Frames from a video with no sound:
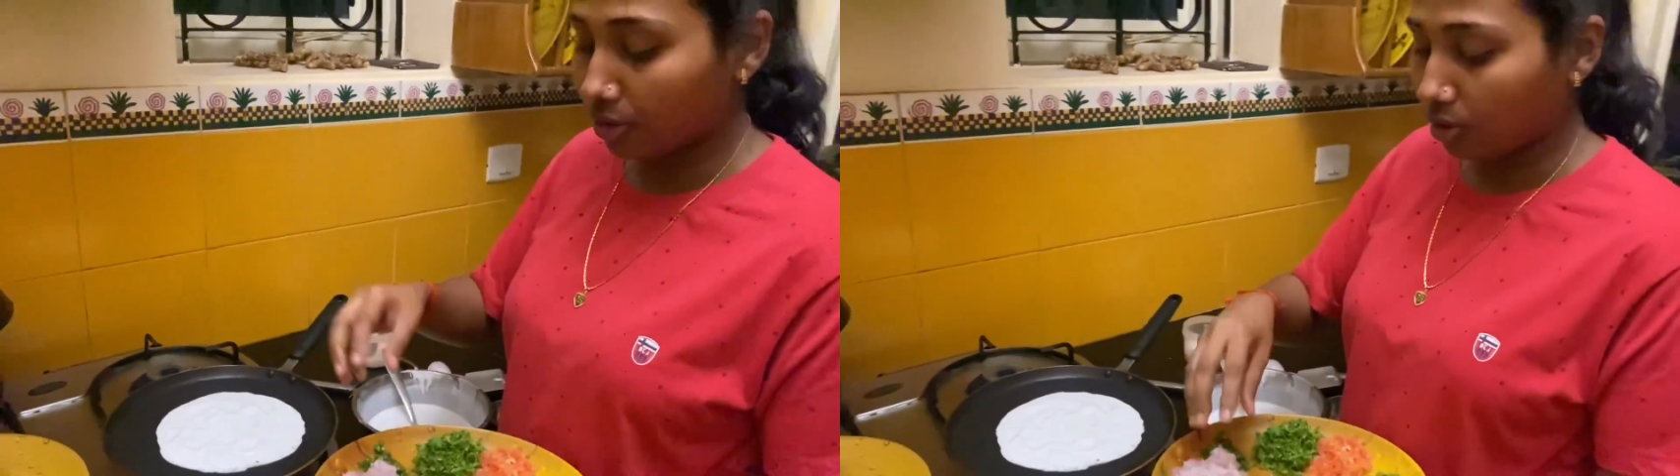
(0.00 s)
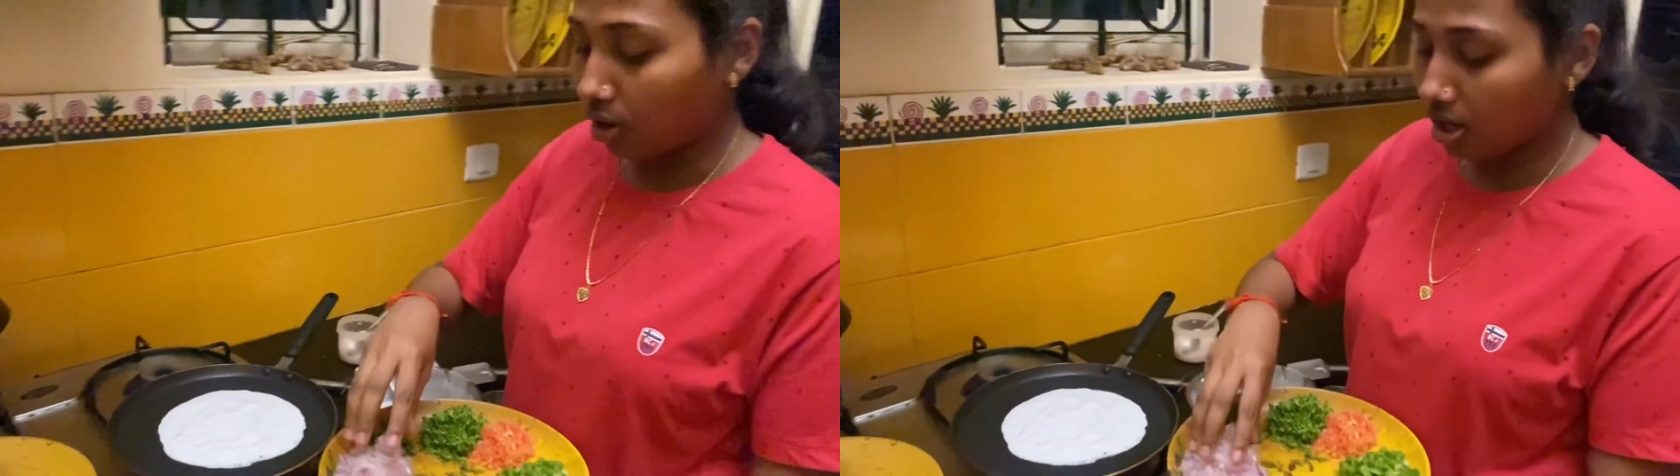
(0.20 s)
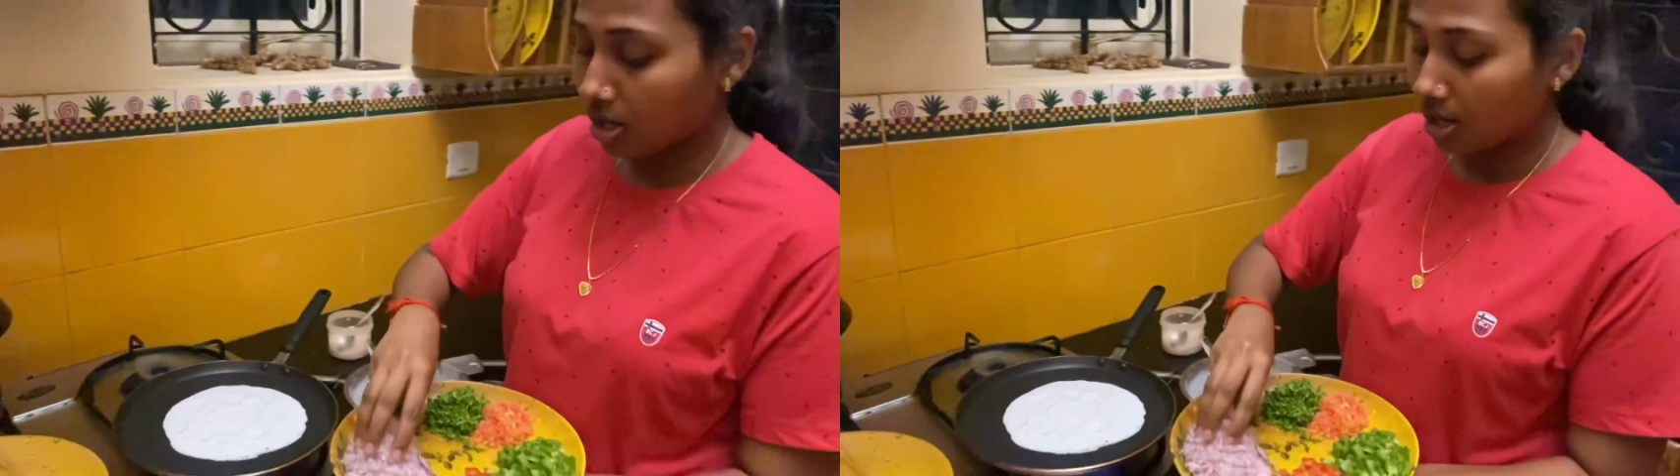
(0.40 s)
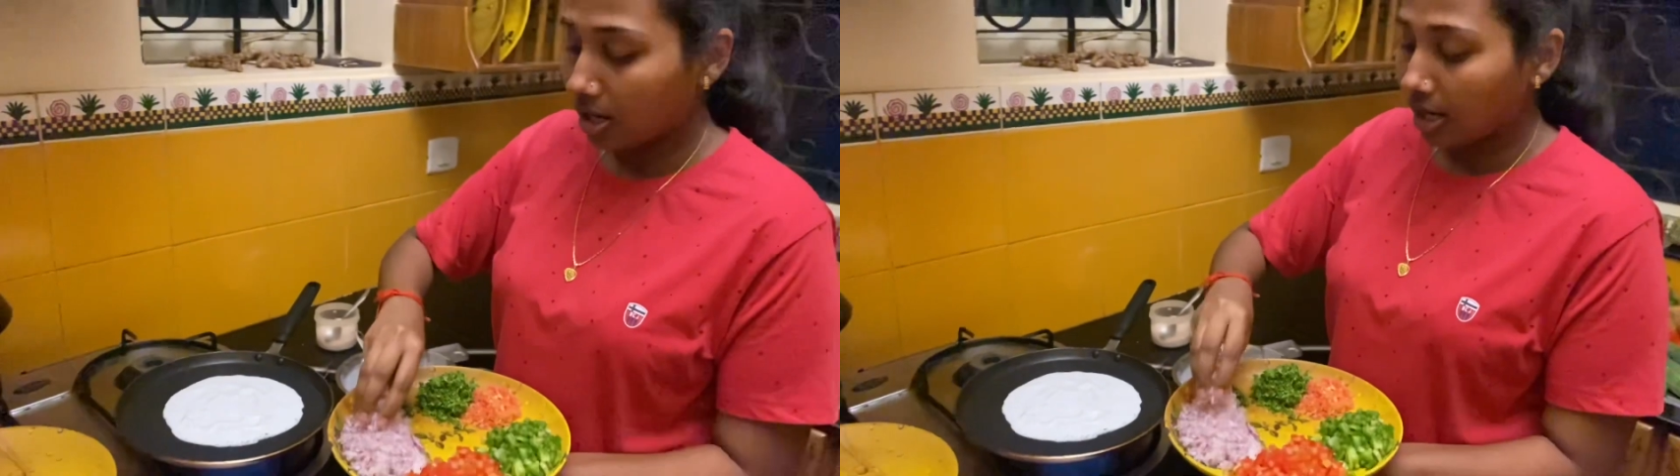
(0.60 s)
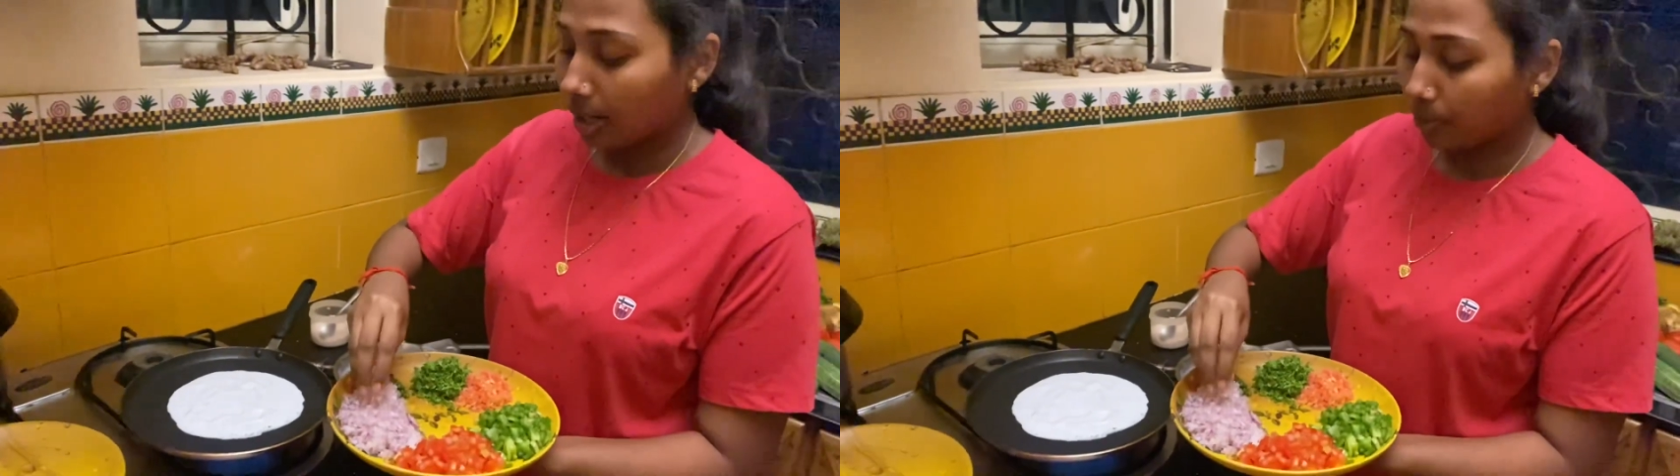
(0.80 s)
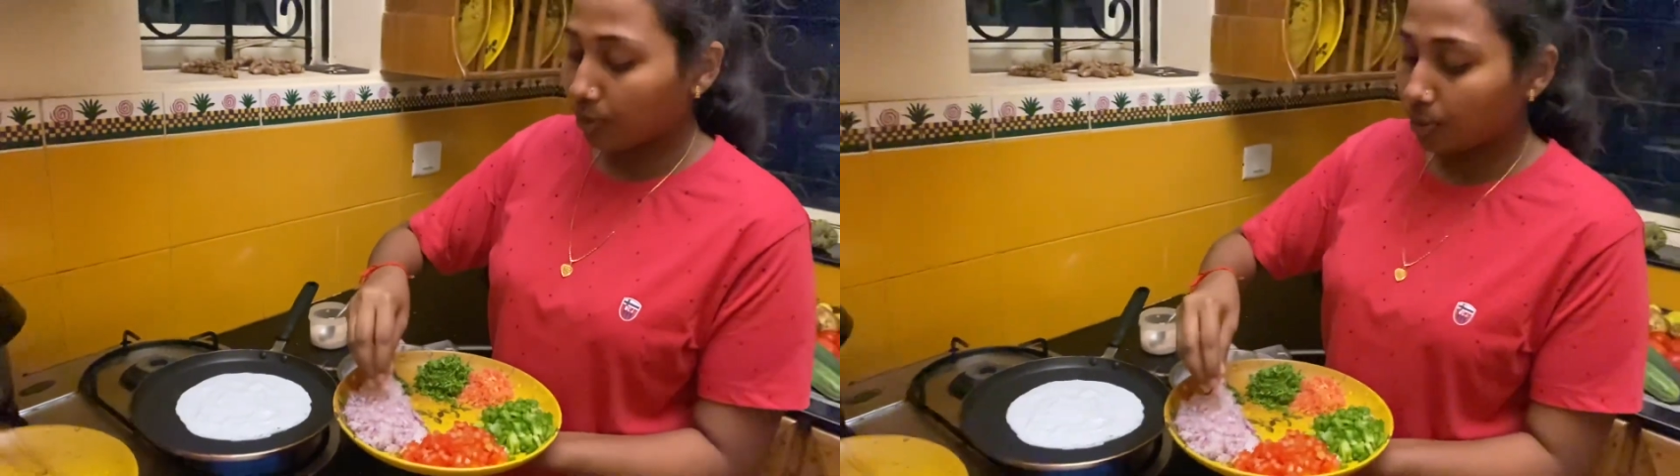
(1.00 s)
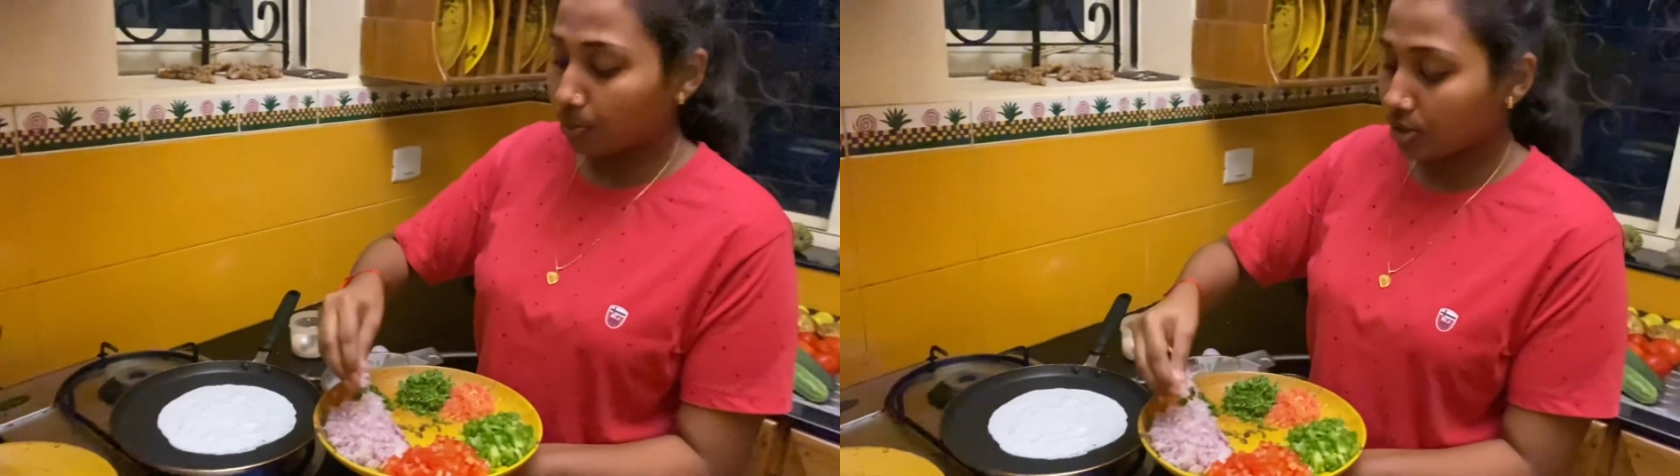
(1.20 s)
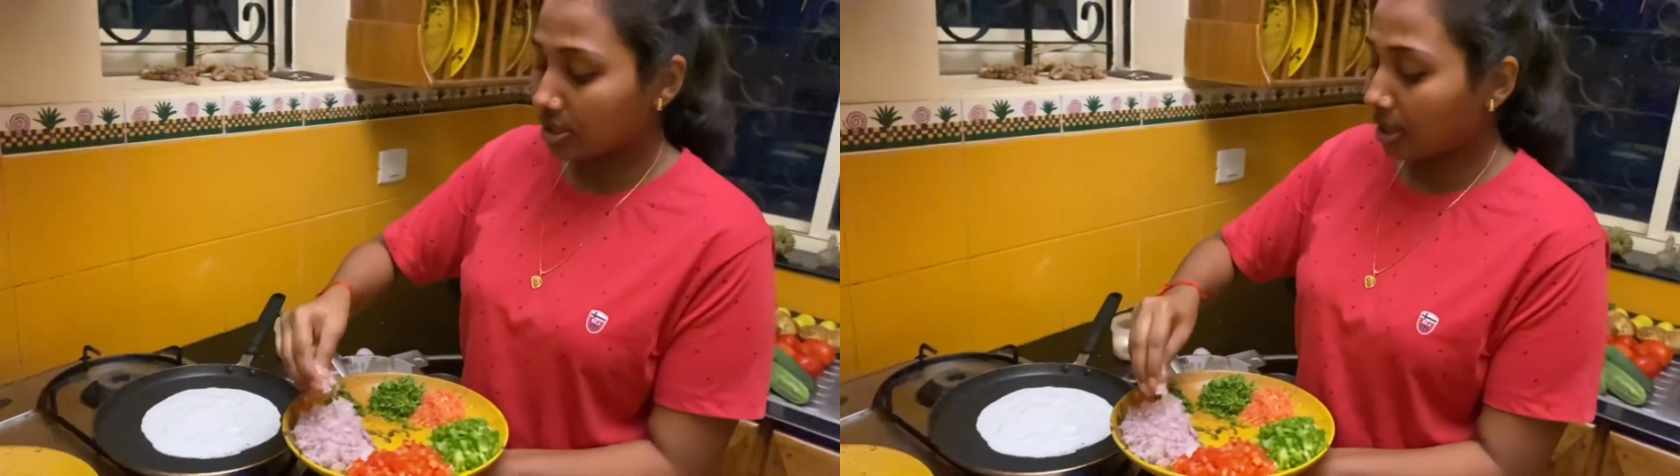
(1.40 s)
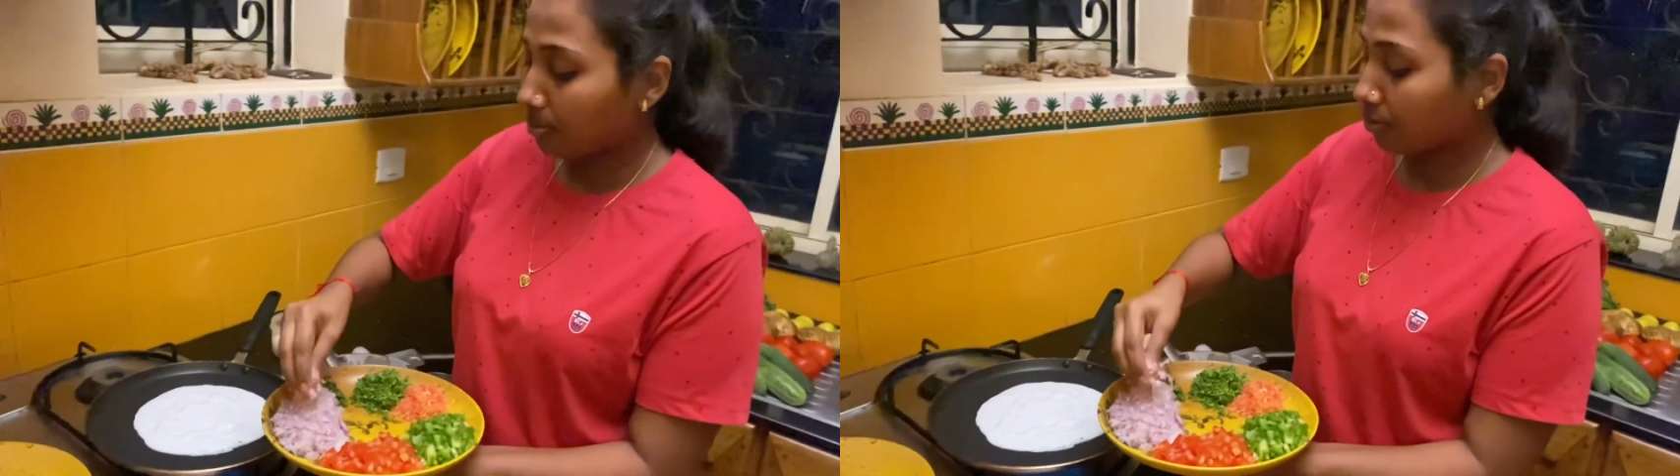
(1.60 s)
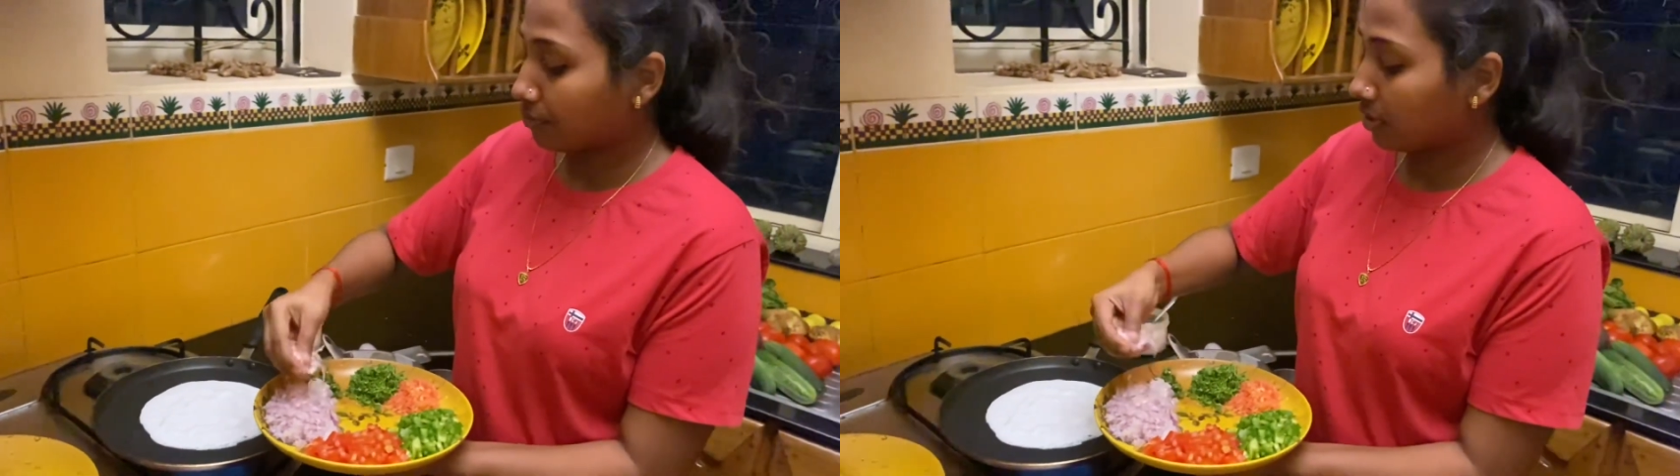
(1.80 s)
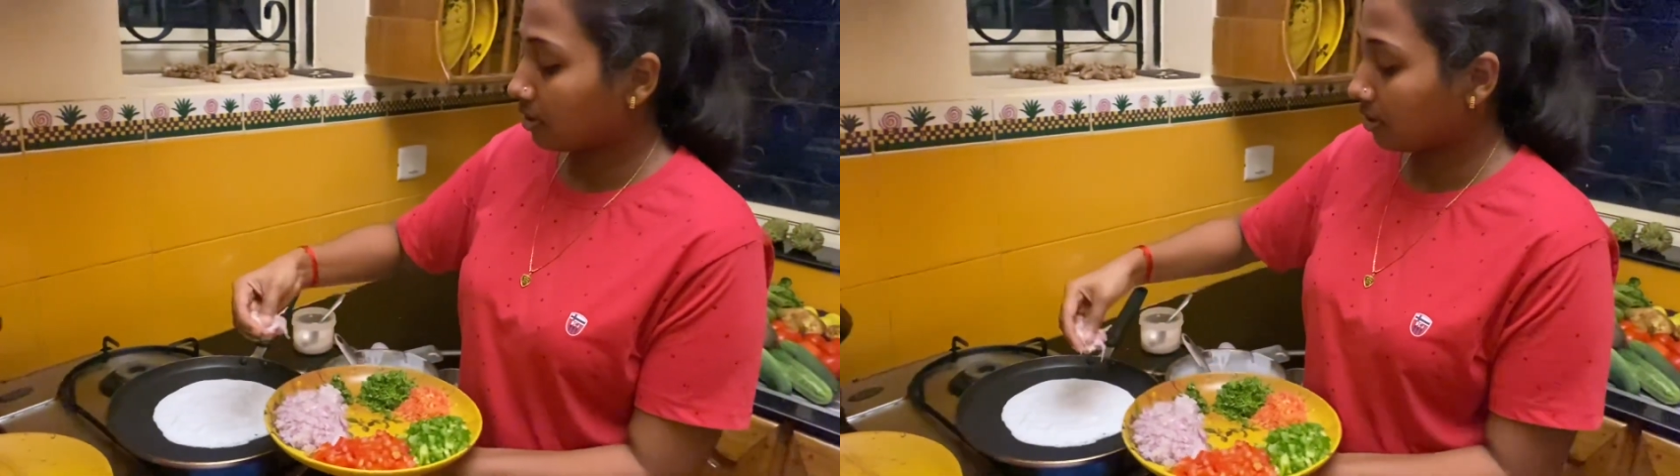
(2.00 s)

raw, I'm going to put some of the,